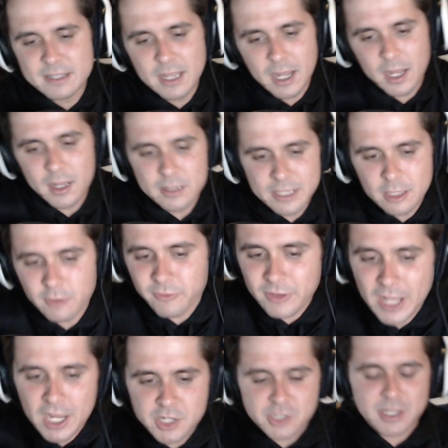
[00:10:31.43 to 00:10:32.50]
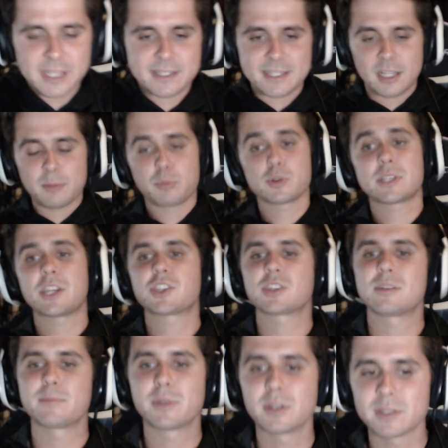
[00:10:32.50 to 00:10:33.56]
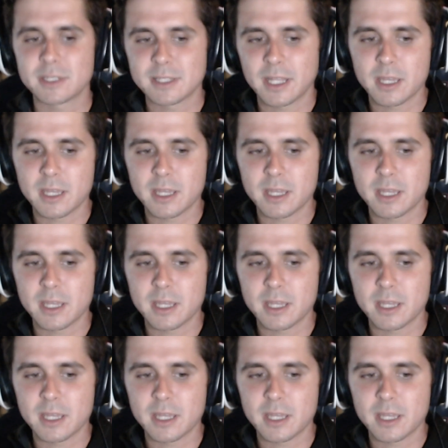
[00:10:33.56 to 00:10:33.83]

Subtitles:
yellow flash, like teleportation ability.